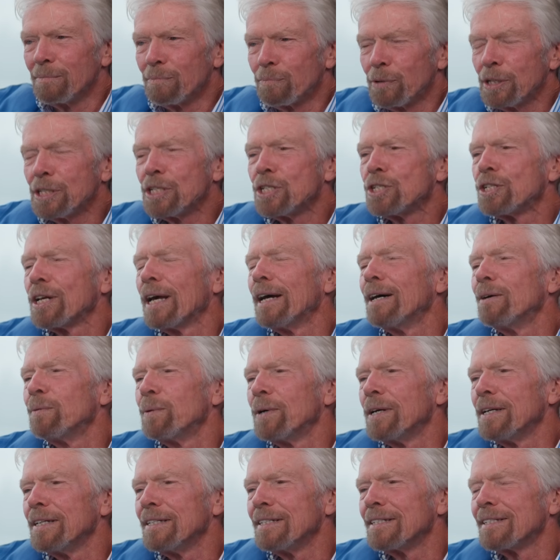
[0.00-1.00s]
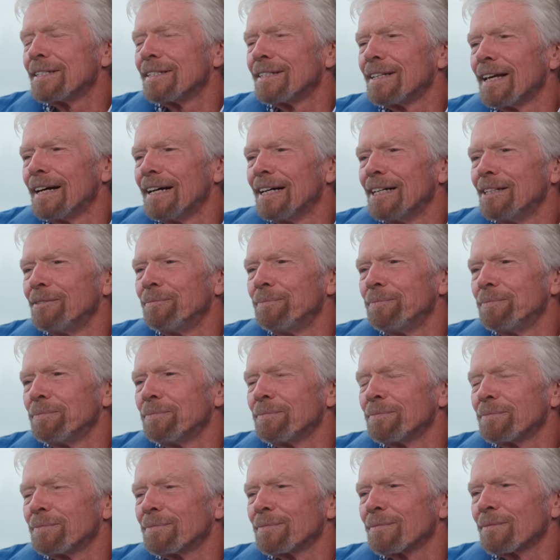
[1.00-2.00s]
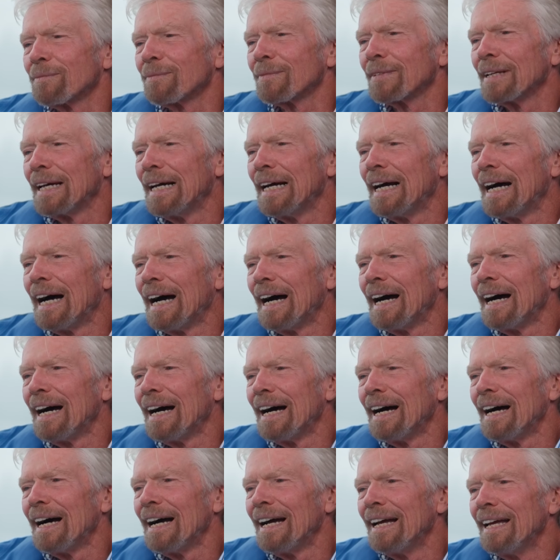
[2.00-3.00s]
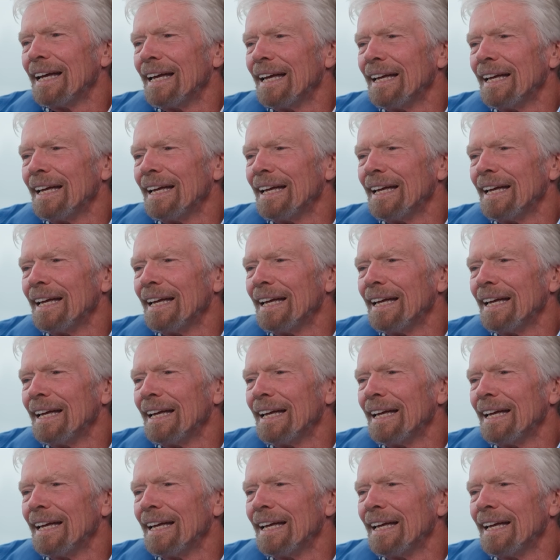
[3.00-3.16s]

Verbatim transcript: British Airways. Um, uh,